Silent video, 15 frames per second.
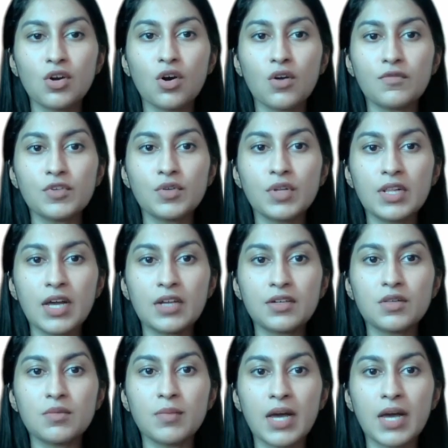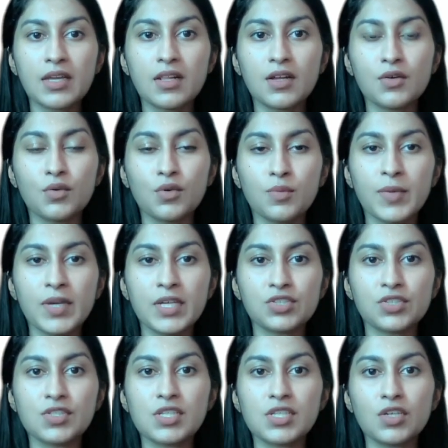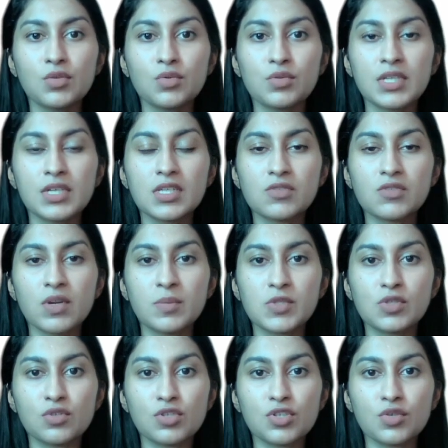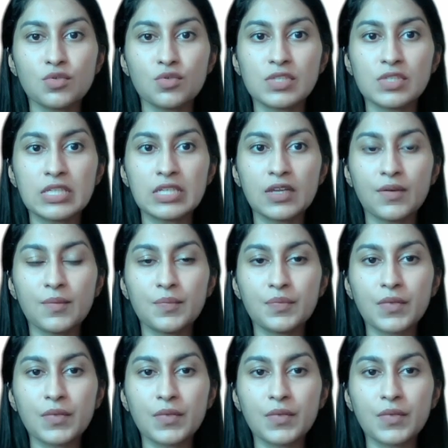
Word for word: of unilateral macular hole patients using a swept source OCT.